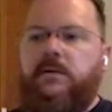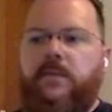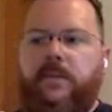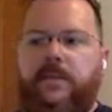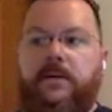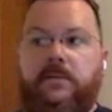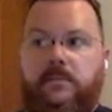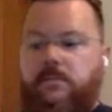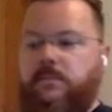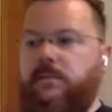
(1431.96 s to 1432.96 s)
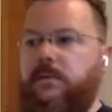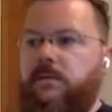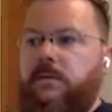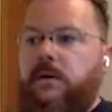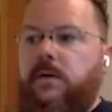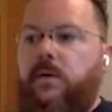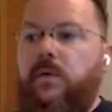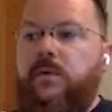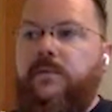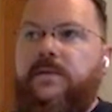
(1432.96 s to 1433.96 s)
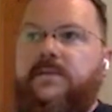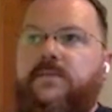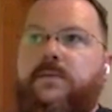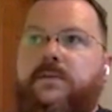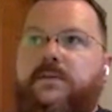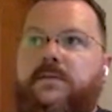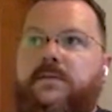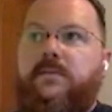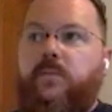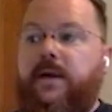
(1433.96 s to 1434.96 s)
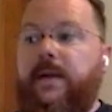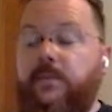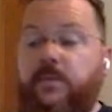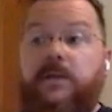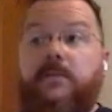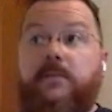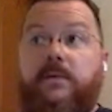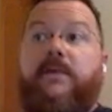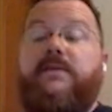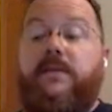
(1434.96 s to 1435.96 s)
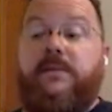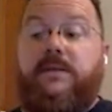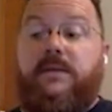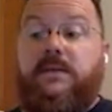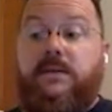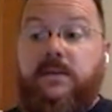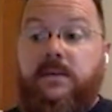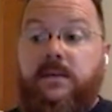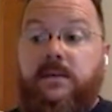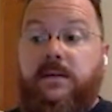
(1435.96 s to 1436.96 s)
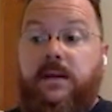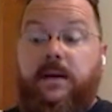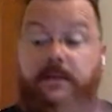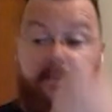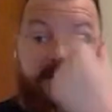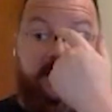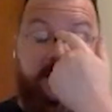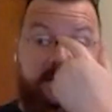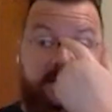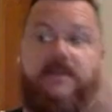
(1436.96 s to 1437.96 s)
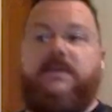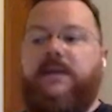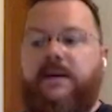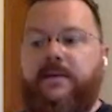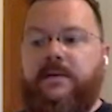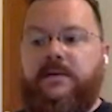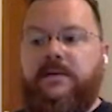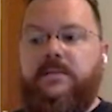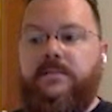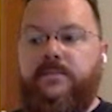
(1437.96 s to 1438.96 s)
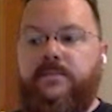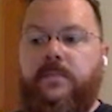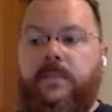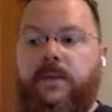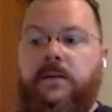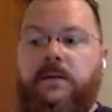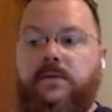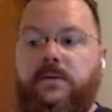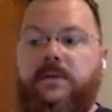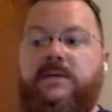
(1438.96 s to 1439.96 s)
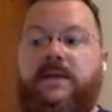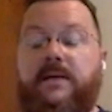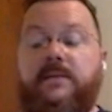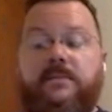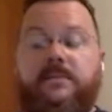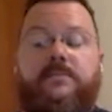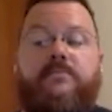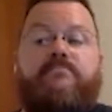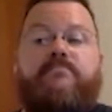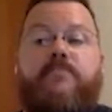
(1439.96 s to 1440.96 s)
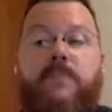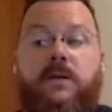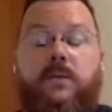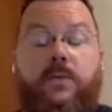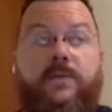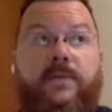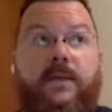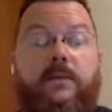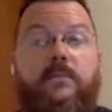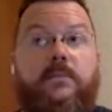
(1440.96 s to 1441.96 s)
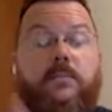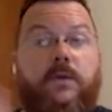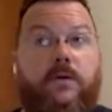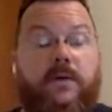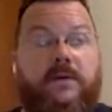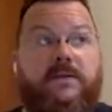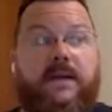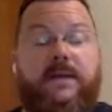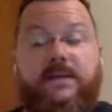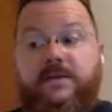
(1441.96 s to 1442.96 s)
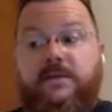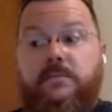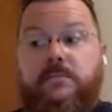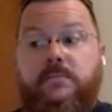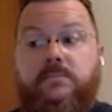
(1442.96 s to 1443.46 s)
Remember, all of this was what happened when the race time detected, the runtime detected a data race. Doing this again with the no race annotation.